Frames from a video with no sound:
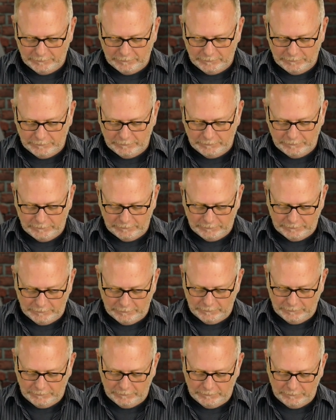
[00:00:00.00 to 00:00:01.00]

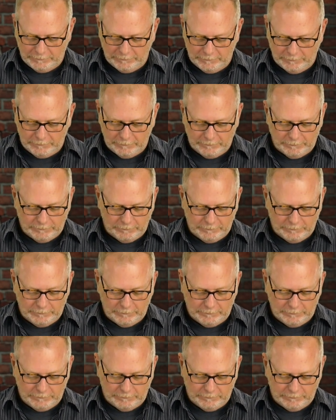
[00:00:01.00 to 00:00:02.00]

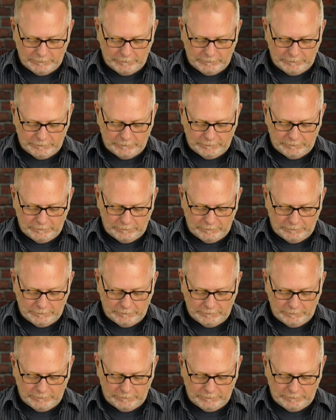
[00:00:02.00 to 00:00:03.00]

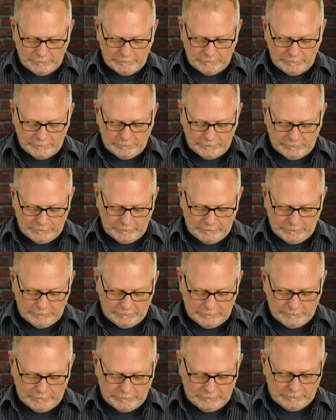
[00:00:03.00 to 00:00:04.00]

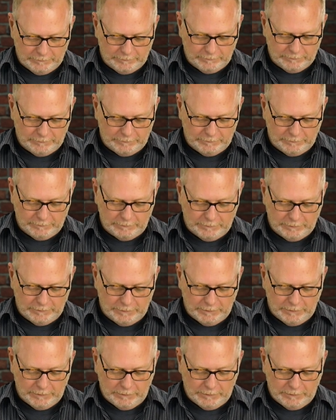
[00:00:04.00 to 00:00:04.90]
This person isn't speaking.